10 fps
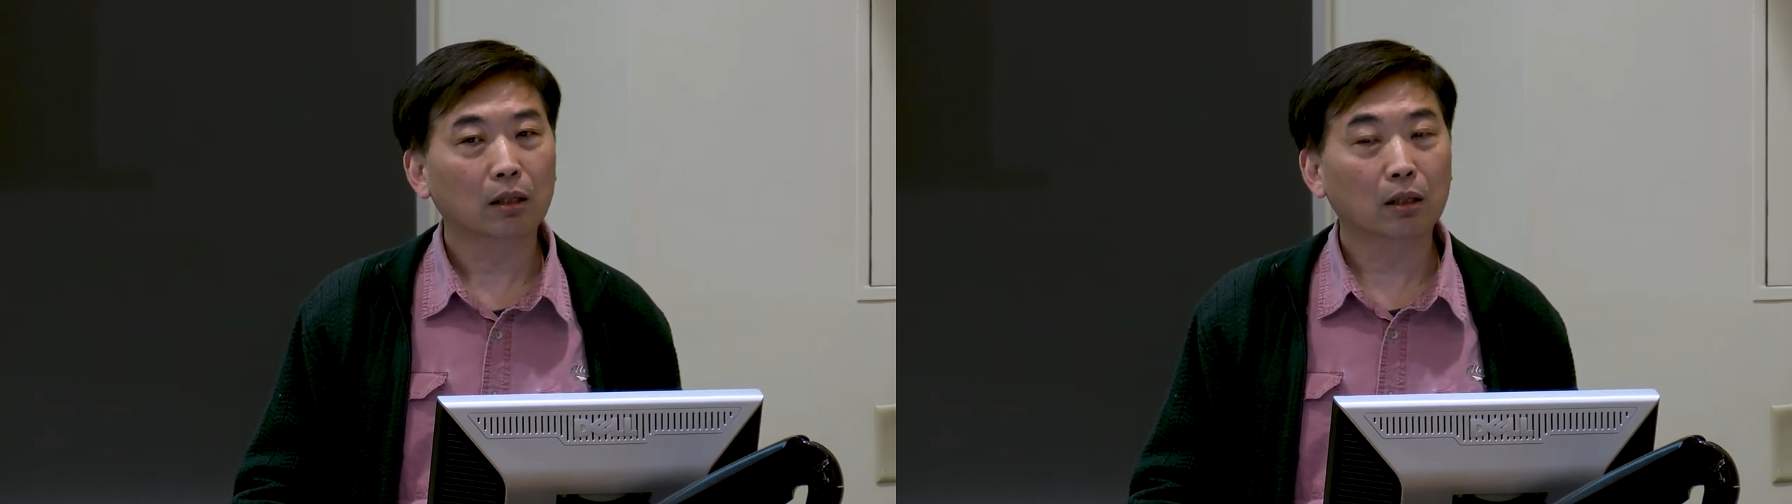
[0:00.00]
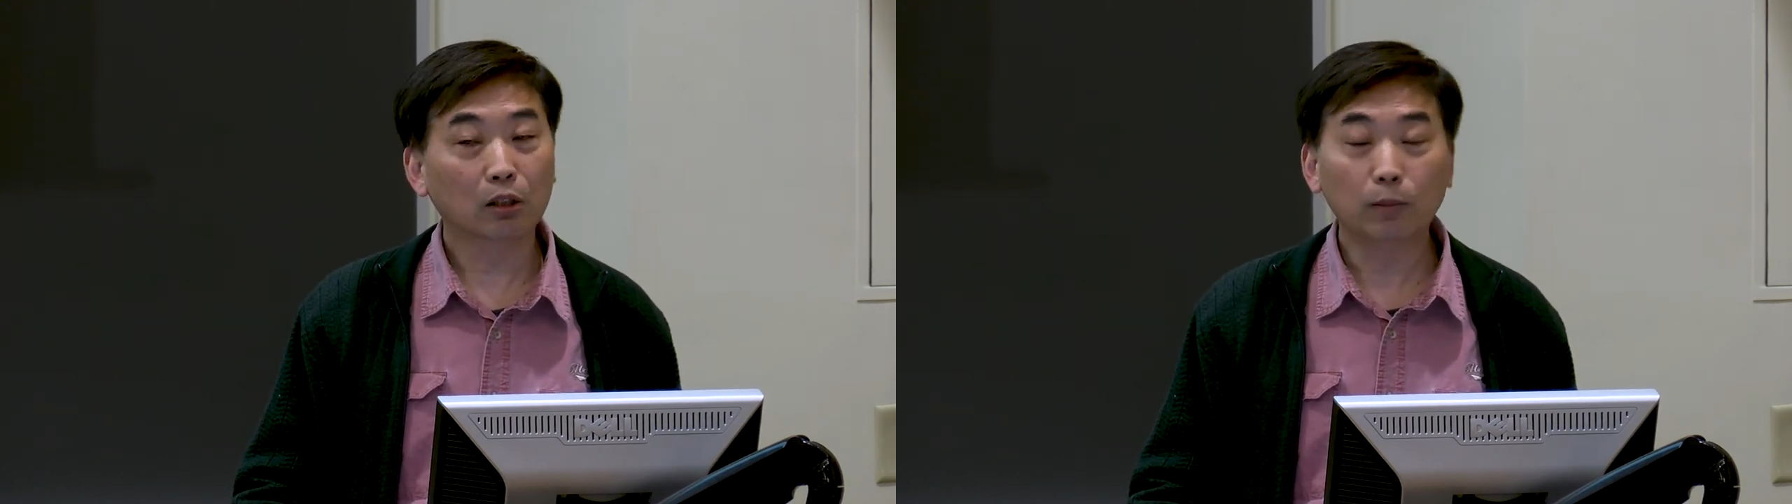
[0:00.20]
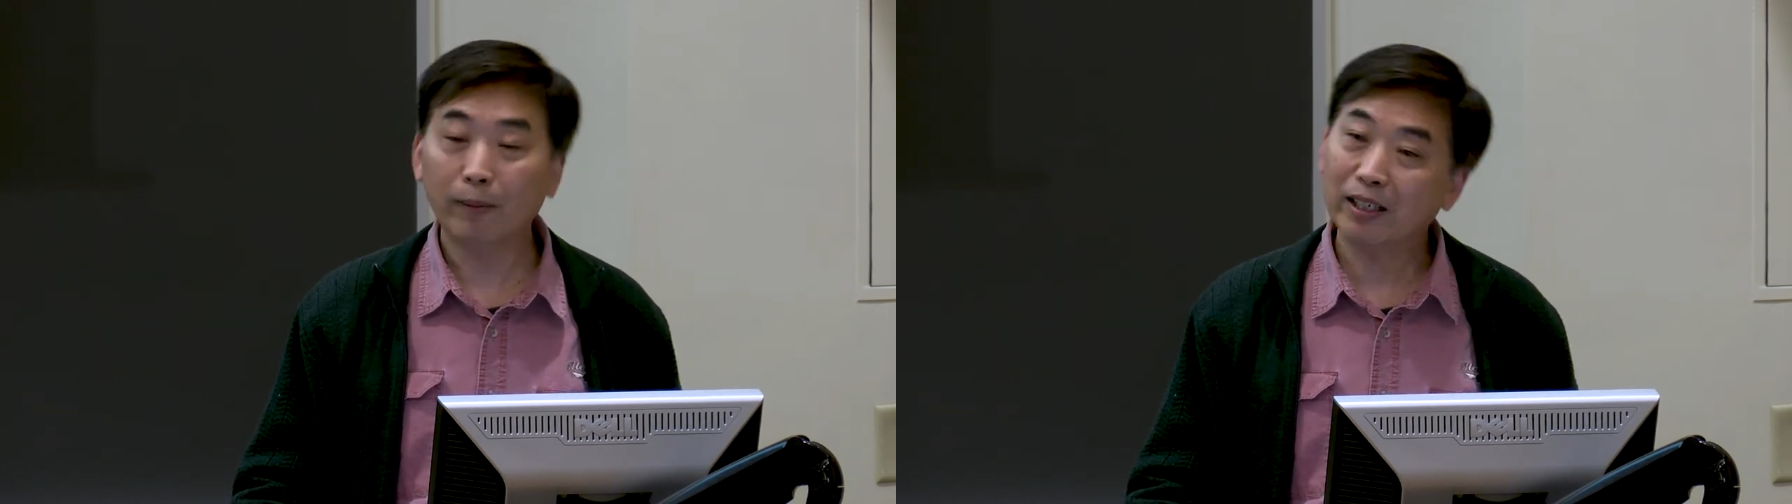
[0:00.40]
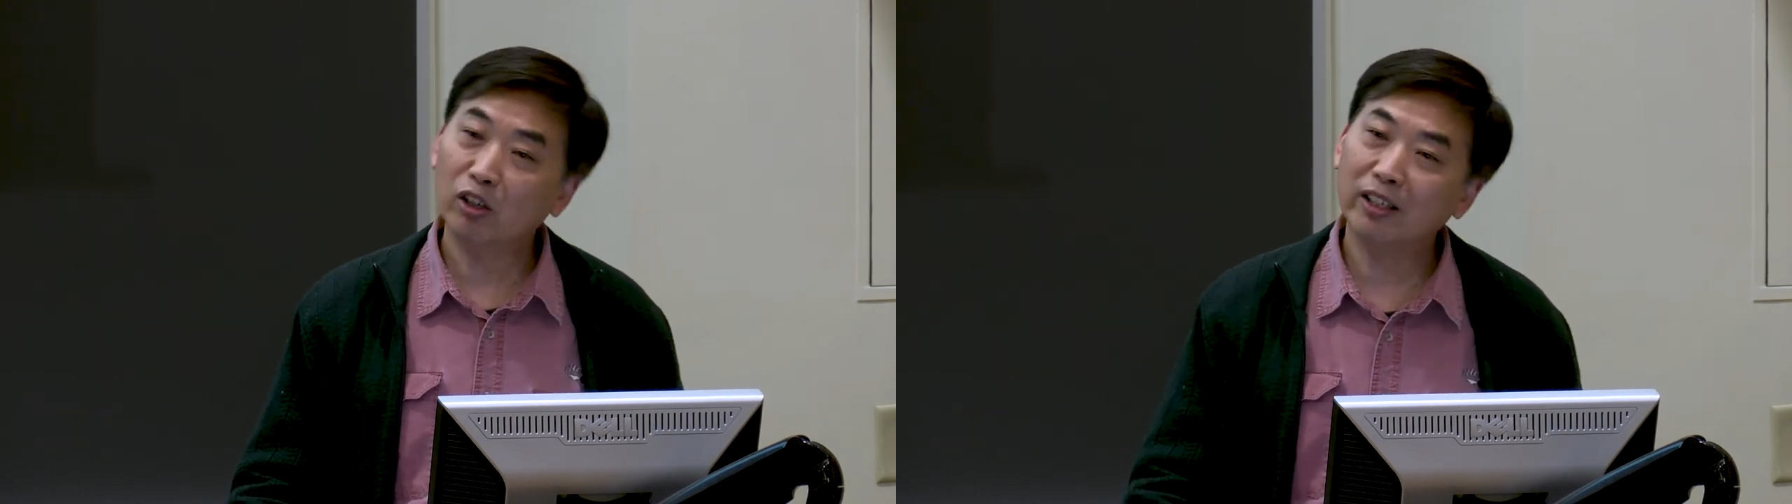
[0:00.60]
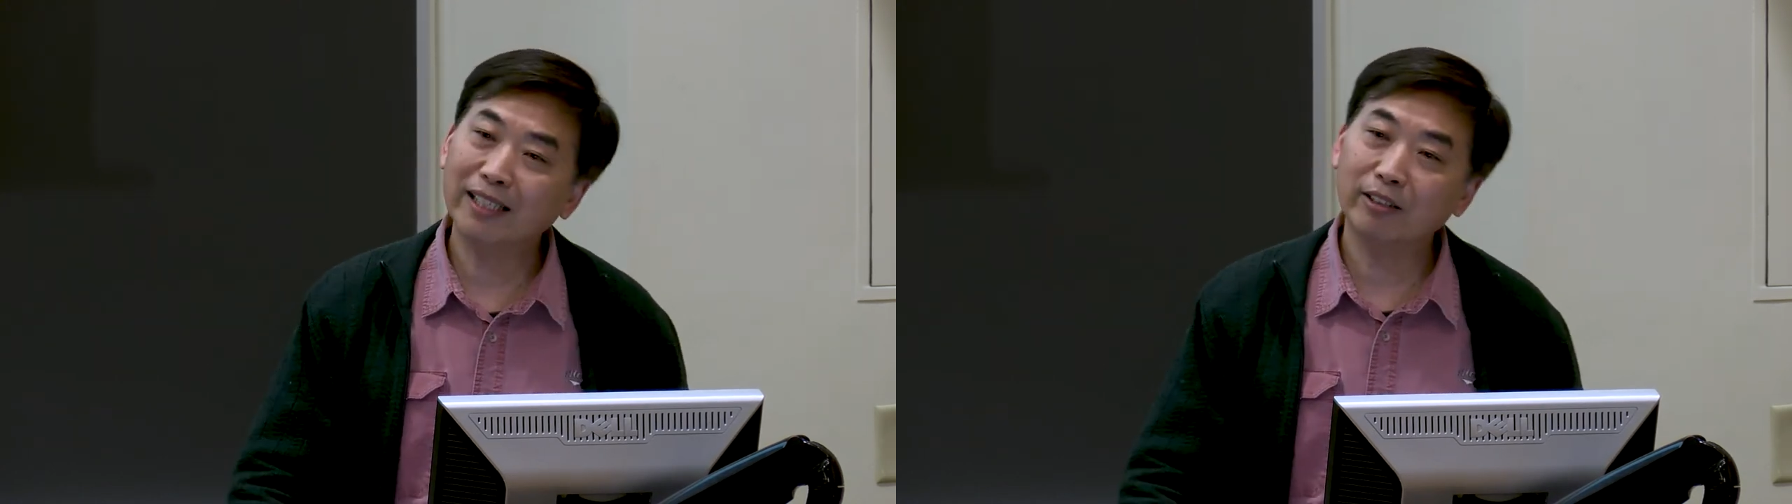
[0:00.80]
global, but
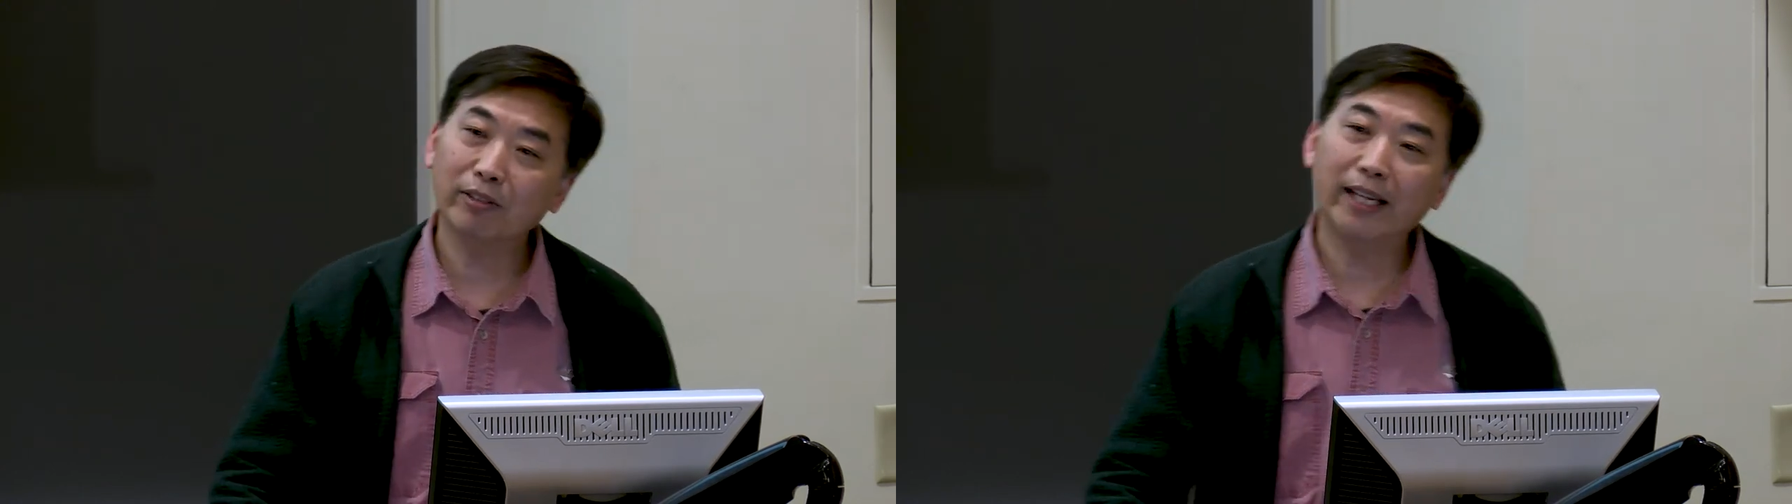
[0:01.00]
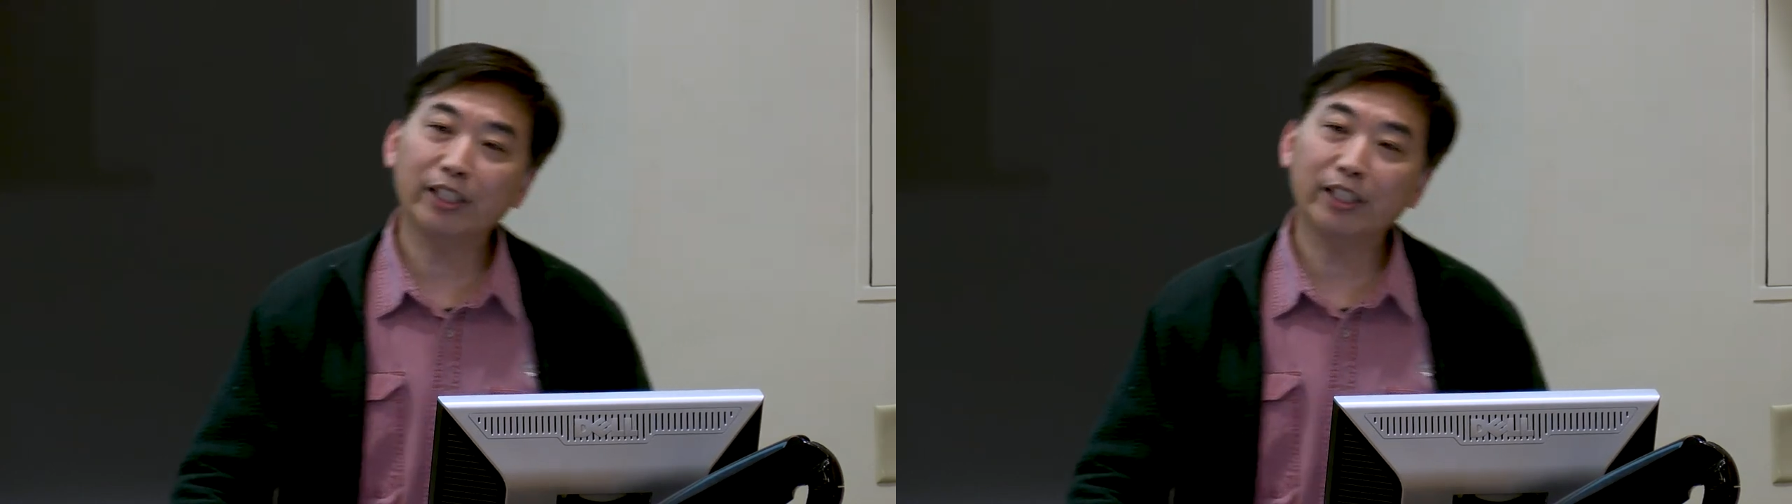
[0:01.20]
not necessarily.